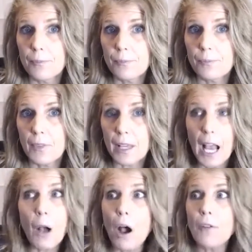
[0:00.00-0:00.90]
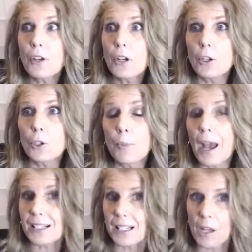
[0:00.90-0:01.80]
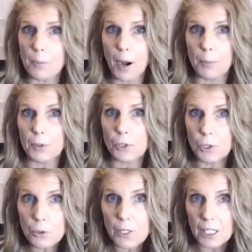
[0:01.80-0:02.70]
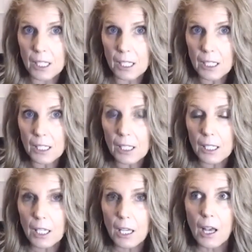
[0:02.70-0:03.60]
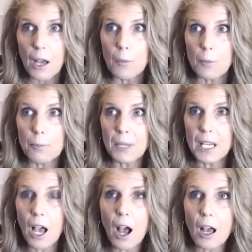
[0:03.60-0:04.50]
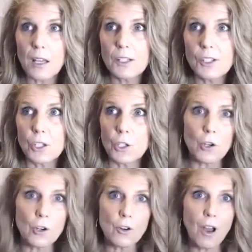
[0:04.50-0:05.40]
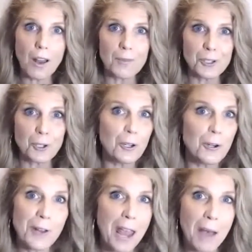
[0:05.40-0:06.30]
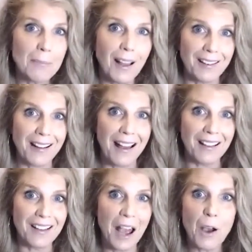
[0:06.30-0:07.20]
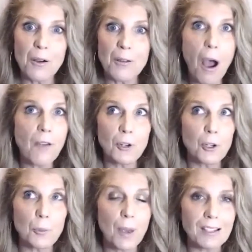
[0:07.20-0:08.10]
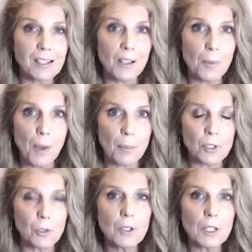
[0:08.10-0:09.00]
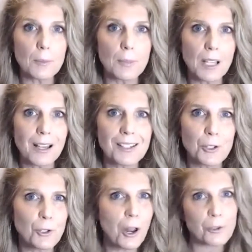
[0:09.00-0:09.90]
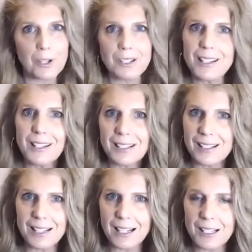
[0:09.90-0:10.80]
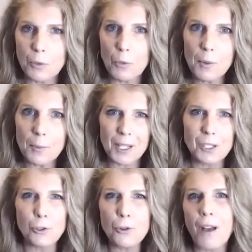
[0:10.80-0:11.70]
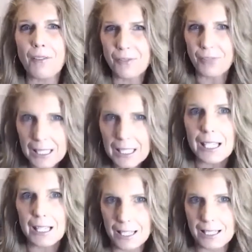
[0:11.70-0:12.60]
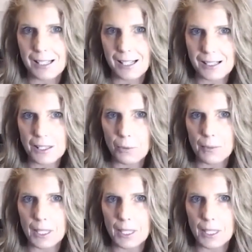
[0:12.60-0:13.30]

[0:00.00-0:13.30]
Like, how often are you passing up opportunity because you're not turning your cab light on? How often are you passing up opportunity because you're not dressing as a sexy woman, because you're not feeling like a sexy woman?